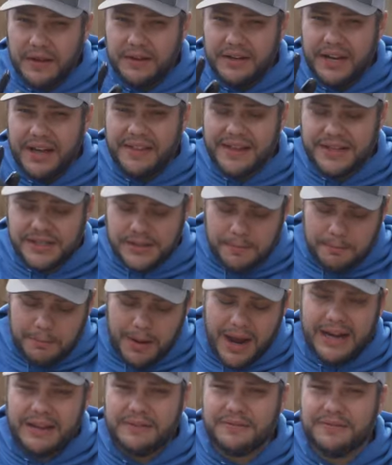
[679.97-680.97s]
Now that's some
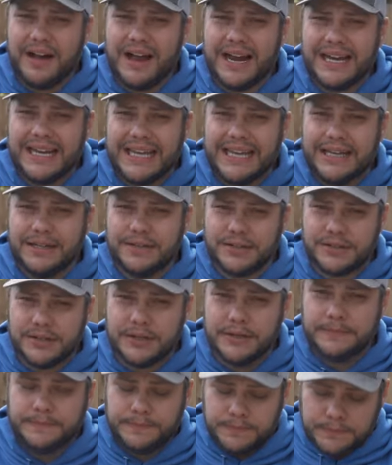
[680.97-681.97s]
mighty fine eats.
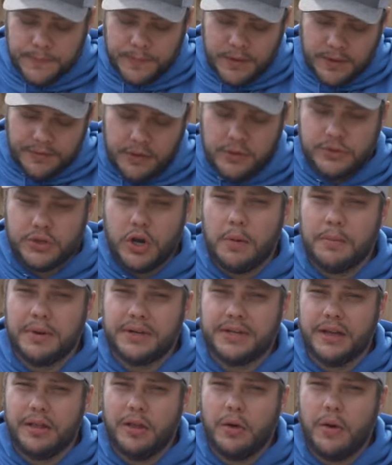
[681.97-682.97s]
Those
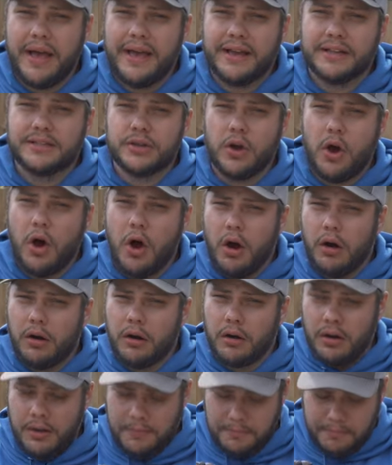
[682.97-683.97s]
armadillo eggs
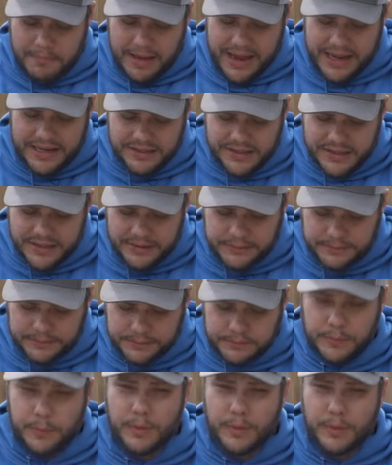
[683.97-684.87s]
are amazing.